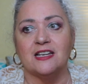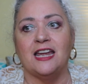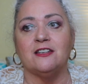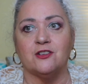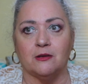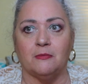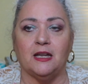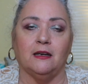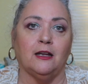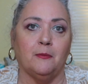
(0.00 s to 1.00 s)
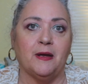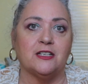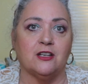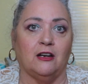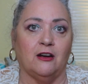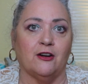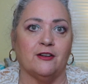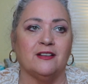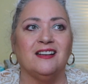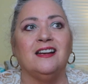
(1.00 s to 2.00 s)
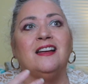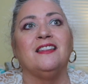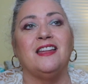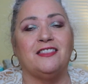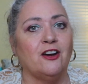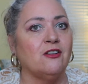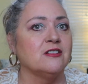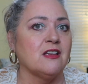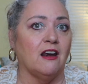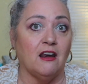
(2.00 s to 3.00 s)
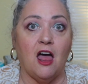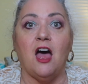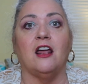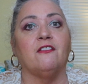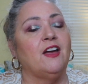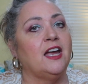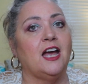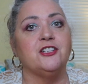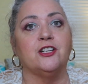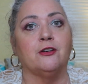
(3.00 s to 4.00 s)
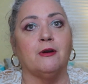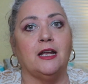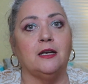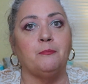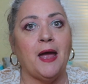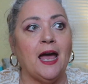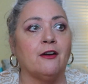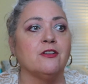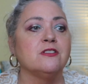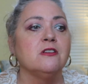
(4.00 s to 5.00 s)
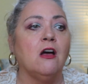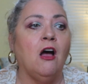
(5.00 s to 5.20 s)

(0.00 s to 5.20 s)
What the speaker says: It took me a little bit to learn that there is a lot of AI generated patterns